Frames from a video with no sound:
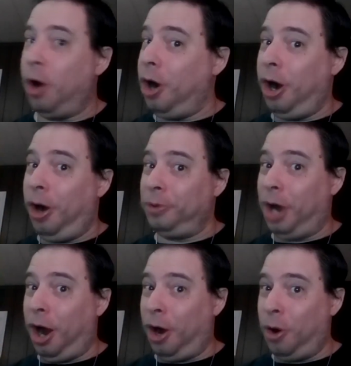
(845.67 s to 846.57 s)
Oh
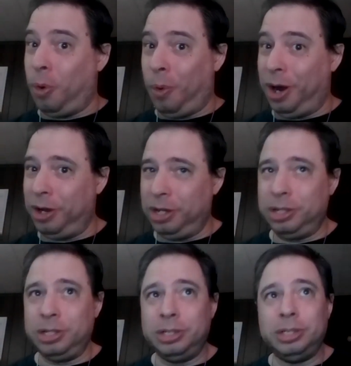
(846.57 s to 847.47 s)
no!
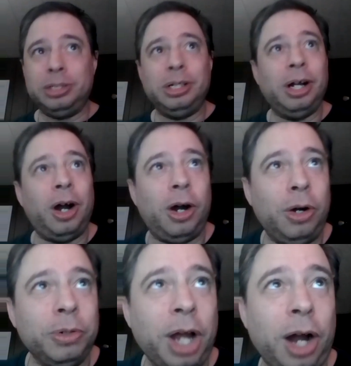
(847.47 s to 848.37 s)

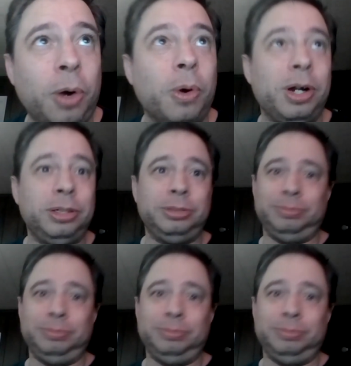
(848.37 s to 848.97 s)
Oh no!